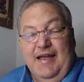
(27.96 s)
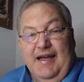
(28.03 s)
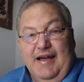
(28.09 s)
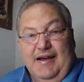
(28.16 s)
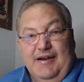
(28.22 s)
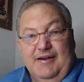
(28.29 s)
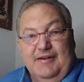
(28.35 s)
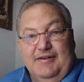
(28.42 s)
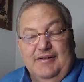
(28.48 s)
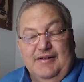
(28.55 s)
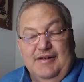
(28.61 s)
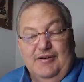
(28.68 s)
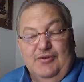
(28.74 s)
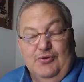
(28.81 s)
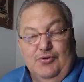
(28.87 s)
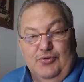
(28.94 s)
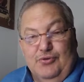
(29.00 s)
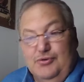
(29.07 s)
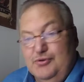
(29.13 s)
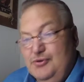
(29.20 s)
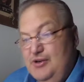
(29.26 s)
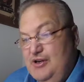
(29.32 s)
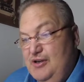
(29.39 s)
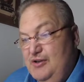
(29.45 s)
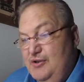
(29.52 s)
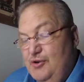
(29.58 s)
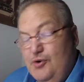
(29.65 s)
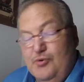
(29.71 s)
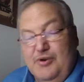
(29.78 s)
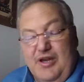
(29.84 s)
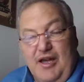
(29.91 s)
Uh, or uh, the
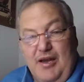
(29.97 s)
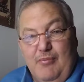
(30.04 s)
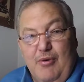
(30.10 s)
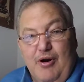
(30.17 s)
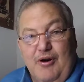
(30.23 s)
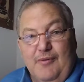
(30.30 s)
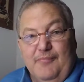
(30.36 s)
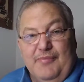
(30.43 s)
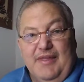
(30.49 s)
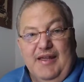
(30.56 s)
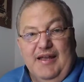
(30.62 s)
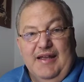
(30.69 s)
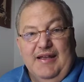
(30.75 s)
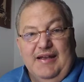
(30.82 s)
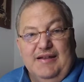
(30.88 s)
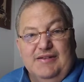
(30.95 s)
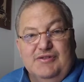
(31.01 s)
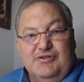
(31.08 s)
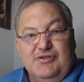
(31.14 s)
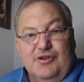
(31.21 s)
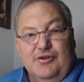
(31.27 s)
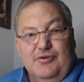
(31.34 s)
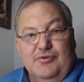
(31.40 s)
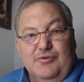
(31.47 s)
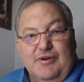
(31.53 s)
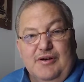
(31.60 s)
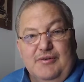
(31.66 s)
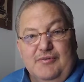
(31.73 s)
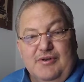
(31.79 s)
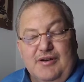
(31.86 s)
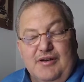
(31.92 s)
old Kmart. And so
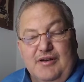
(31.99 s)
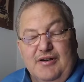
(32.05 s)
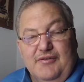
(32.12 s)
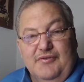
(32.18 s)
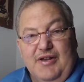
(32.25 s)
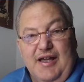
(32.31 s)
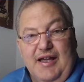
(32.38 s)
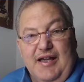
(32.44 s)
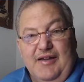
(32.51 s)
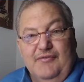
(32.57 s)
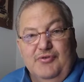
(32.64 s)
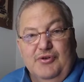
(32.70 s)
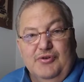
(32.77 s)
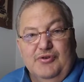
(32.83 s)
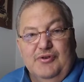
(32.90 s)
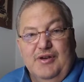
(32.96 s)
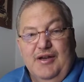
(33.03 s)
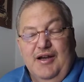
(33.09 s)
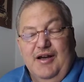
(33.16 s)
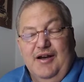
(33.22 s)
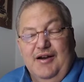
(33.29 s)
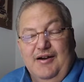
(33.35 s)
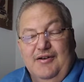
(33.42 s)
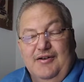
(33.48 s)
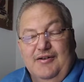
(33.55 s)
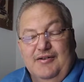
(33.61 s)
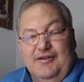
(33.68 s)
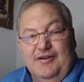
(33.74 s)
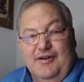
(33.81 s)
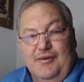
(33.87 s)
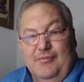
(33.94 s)
I uh, would love to have you uh,
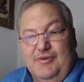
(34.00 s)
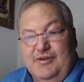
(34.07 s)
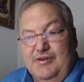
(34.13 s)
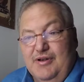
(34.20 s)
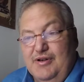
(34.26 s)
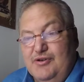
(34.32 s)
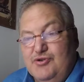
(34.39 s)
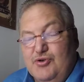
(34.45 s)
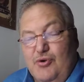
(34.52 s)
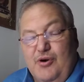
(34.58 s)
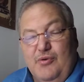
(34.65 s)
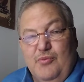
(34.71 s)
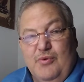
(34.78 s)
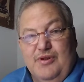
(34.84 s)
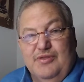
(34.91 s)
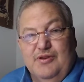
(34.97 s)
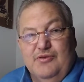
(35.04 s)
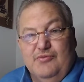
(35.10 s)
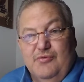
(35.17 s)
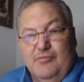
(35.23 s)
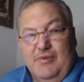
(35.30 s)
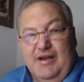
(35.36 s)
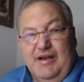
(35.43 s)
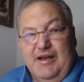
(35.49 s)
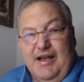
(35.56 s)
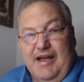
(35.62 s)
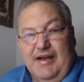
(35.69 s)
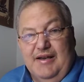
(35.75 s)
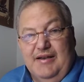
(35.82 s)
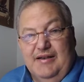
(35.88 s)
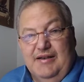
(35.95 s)
come and uh, join with us. We're meeting
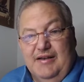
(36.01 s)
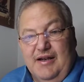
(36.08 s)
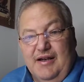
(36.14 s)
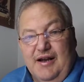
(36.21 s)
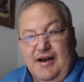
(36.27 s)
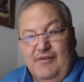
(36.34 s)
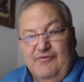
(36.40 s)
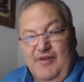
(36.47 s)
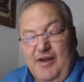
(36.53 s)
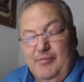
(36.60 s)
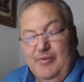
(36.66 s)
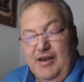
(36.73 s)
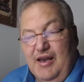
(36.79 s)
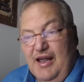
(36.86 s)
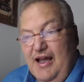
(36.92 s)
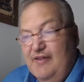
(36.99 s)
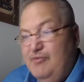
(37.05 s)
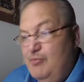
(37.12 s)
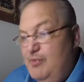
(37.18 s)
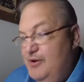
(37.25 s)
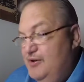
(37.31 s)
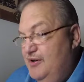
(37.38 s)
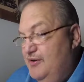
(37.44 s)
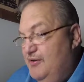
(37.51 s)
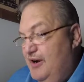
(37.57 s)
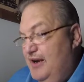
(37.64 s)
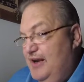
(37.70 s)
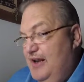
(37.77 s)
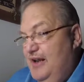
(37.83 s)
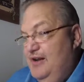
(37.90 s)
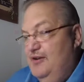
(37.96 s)
out in uh, our family life building
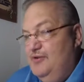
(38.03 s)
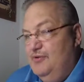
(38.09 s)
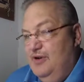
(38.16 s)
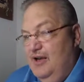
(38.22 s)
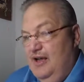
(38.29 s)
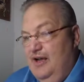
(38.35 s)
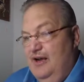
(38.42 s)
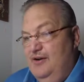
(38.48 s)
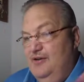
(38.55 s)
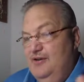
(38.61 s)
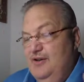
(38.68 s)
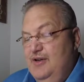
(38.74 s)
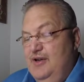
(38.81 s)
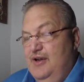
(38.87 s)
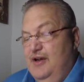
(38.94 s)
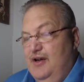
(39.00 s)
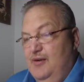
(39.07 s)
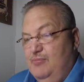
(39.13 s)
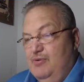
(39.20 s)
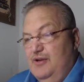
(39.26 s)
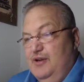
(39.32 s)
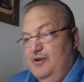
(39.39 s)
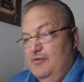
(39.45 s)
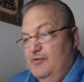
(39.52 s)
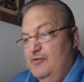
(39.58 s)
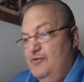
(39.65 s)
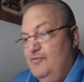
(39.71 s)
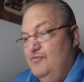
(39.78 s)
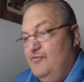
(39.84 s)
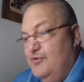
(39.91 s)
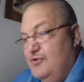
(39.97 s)
right now to allow uh, plenty of
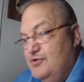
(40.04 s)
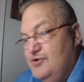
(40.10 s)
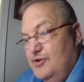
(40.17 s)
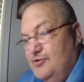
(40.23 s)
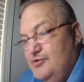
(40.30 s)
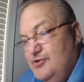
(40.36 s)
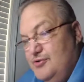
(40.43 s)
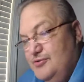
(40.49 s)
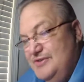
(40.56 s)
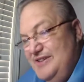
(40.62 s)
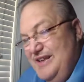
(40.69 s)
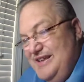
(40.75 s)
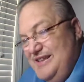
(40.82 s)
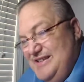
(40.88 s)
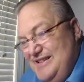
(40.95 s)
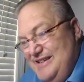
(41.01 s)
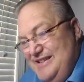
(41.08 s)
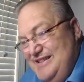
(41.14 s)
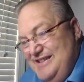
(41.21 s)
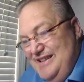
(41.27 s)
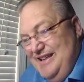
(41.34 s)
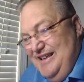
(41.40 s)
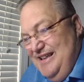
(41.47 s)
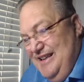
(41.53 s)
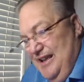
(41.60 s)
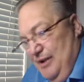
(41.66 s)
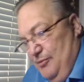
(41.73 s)
room for social distancing.